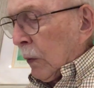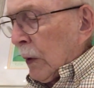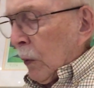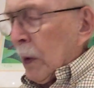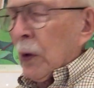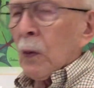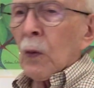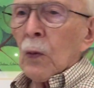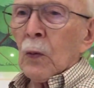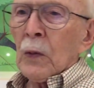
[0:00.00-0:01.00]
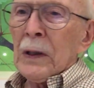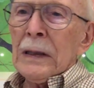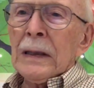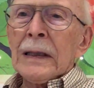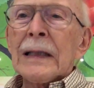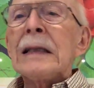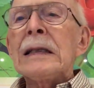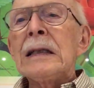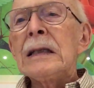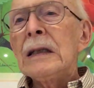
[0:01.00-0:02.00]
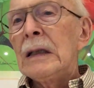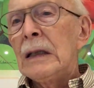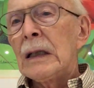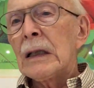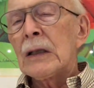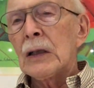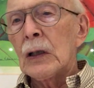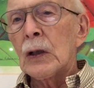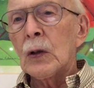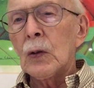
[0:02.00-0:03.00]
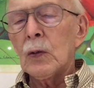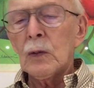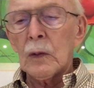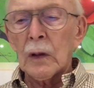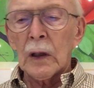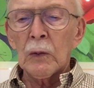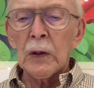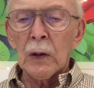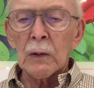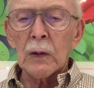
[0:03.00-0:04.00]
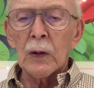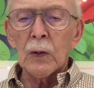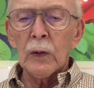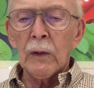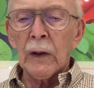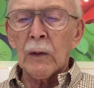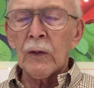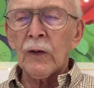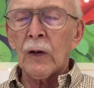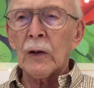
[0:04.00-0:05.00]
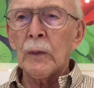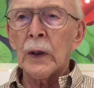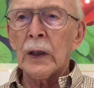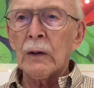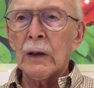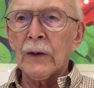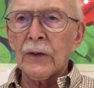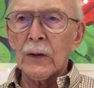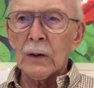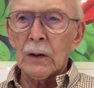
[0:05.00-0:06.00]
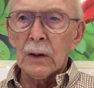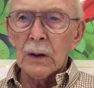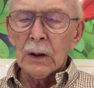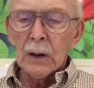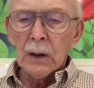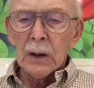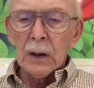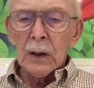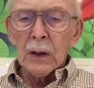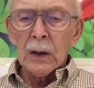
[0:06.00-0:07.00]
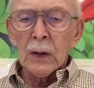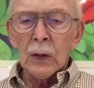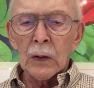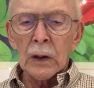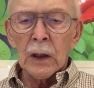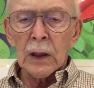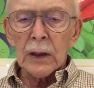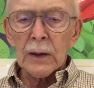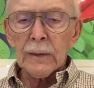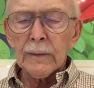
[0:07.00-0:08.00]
we don't really need to know, and we don't know whether that was autobiographical or not.